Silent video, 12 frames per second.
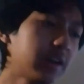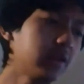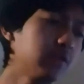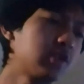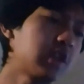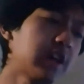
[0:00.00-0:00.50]
How
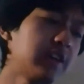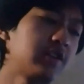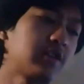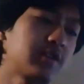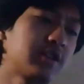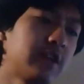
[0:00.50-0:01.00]
do you
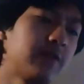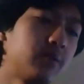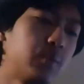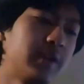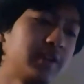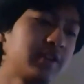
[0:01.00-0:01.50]
challenge
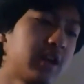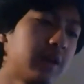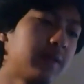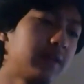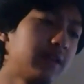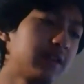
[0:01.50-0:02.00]
yourself when
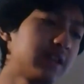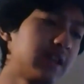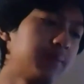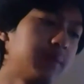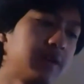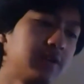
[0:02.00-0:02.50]
solving the
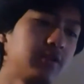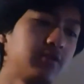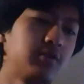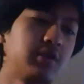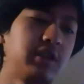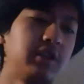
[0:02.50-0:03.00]
same
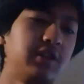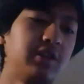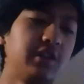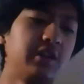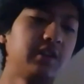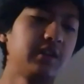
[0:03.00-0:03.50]
puzzles
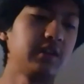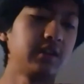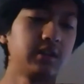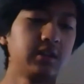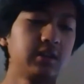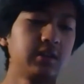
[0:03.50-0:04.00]
routinely?
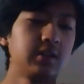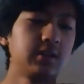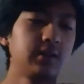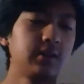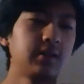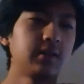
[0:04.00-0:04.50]

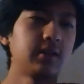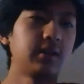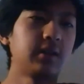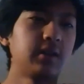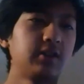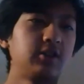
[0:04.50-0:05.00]

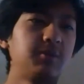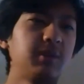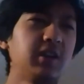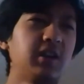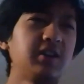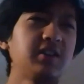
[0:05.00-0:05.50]

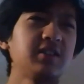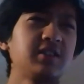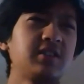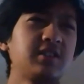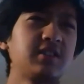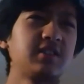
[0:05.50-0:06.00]
To be
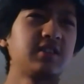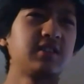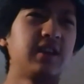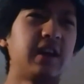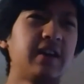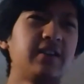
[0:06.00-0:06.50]
honest,
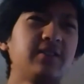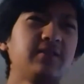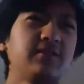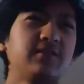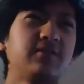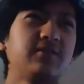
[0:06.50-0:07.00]
I
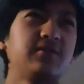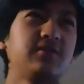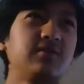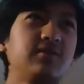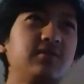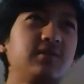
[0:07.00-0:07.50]
don't
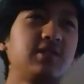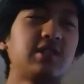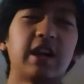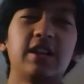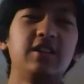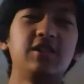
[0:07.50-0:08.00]

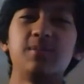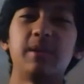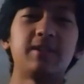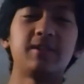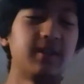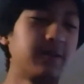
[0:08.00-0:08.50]

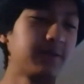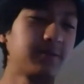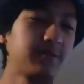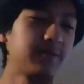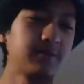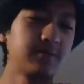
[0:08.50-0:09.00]
challenge myself.